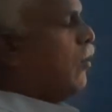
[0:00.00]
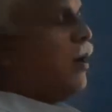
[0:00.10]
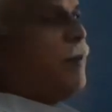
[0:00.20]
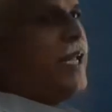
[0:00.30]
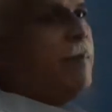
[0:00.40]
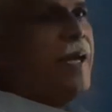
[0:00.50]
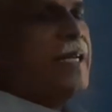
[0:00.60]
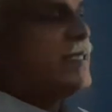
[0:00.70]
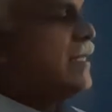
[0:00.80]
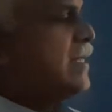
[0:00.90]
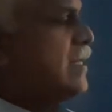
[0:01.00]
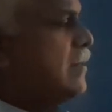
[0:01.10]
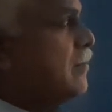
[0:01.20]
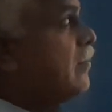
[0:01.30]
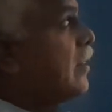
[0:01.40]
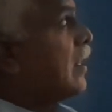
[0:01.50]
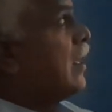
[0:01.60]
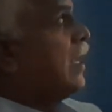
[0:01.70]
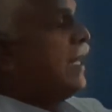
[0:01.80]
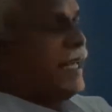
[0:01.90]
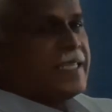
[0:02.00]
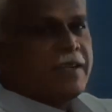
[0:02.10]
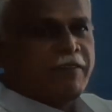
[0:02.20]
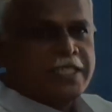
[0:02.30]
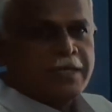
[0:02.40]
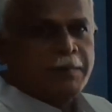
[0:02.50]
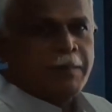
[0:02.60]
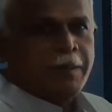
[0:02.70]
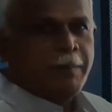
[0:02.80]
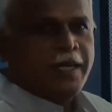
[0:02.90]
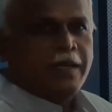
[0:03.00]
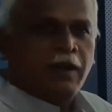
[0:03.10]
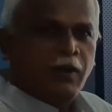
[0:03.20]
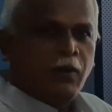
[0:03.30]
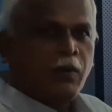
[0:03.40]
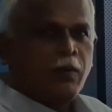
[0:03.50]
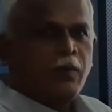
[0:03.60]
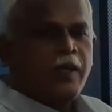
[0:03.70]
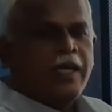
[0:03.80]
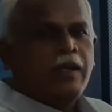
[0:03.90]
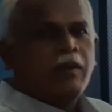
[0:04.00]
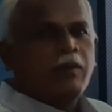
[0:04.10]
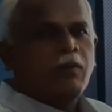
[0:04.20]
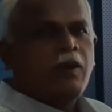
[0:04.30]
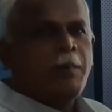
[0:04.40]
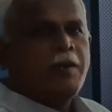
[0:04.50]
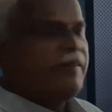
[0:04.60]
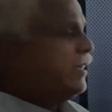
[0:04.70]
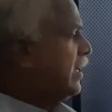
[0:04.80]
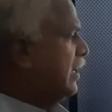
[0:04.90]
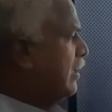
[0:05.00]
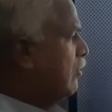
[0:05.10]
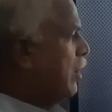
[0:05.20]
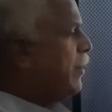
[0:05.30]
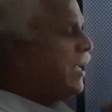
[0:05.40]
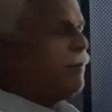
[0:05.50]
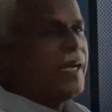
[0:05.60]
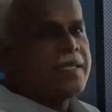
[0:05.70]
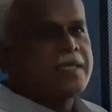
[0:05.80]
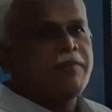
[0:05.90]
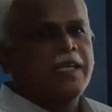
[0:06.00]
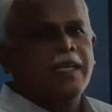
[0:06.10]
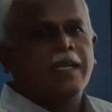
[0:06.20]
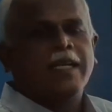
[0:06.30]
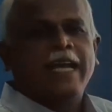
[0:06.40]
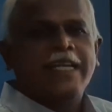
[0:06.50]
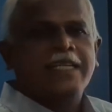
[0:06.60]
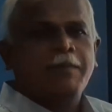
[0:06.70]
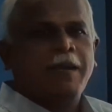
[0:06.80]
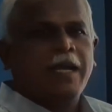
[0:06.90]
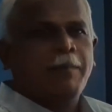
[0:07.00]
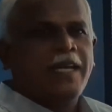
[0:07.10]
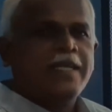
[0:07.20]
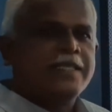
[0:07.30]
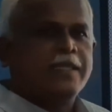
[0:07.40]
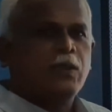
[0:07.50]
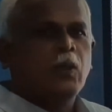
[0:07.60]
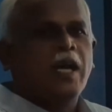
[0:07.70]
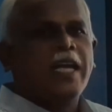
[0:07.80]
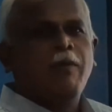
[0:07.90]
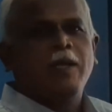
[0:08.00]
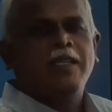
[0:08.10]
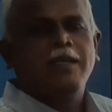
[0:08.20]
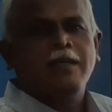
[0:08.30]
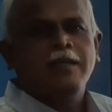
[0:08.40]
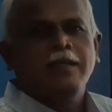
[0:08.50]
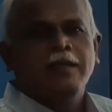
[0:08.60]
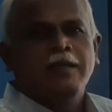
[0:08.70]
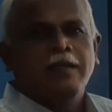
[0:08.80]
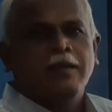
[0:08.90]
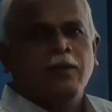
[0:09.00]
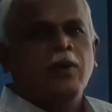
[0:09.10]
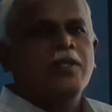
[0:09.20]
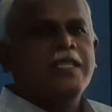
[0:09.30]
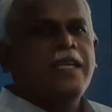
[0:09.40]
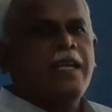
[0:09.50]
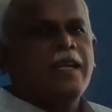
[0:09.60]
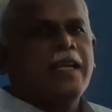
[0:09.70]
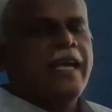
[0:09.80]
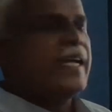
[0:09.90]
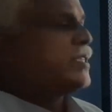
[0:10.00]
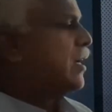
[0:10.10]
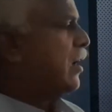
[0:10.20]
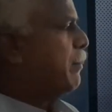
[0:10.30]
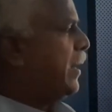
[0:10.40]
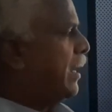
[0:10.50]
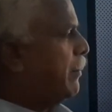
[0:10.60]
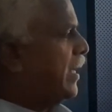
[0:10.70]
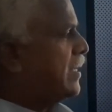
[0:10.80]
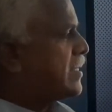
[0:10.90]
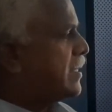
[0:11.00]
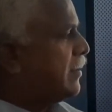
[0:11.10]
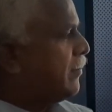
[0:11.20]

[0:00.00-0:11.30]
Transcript: Opening balances. In case of receipt and payment, we open with the opening balance of the cash and bank balance to arrive at the closing cash or bank balance.